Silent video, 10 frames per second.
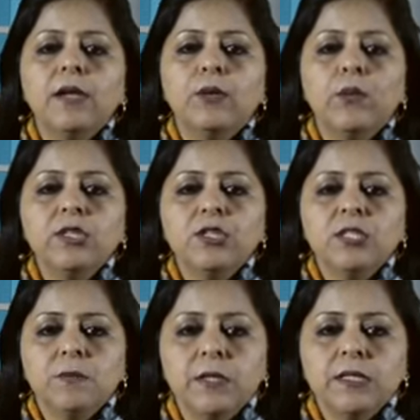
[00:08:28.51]
in which
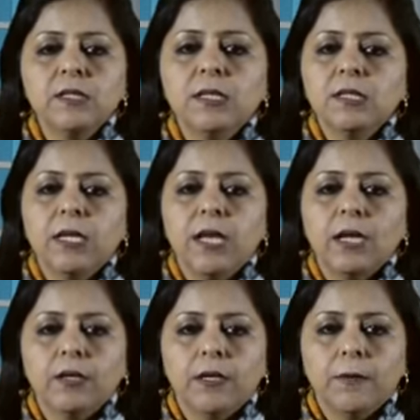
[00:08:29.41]
its business is
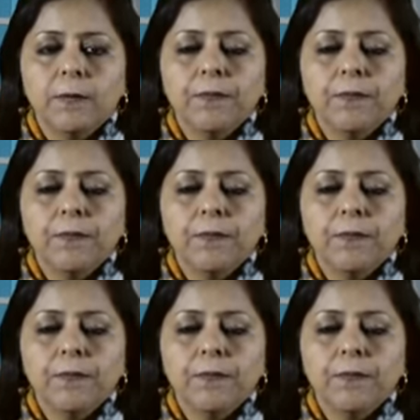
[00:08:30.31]
conducted.